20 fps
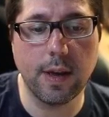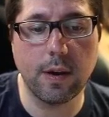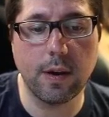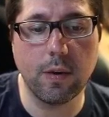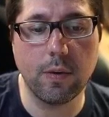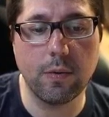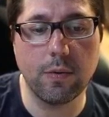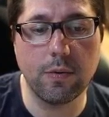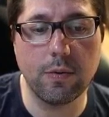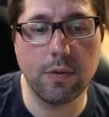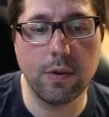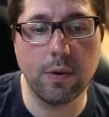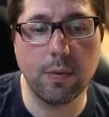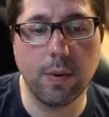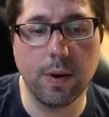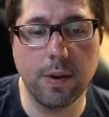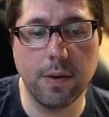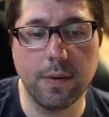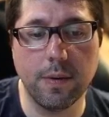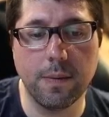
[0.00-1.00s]
go to
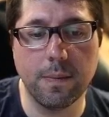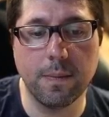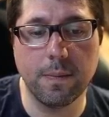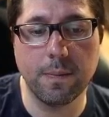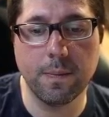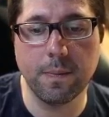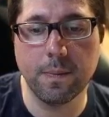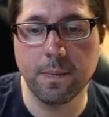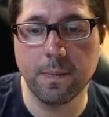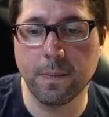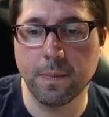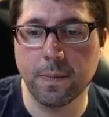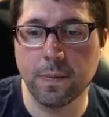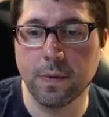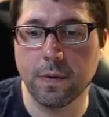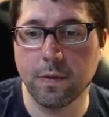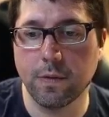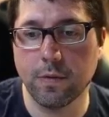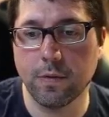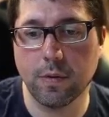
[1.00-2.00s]
d1.
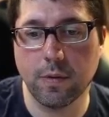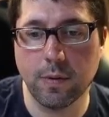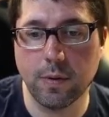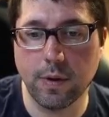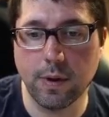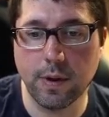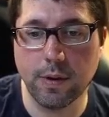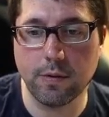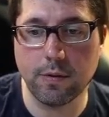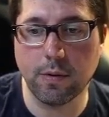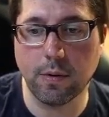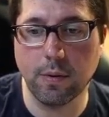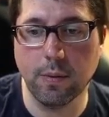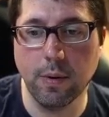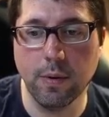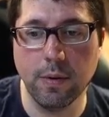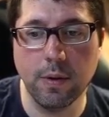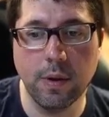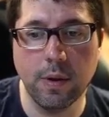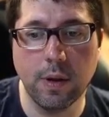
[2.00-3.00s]
So let's go on.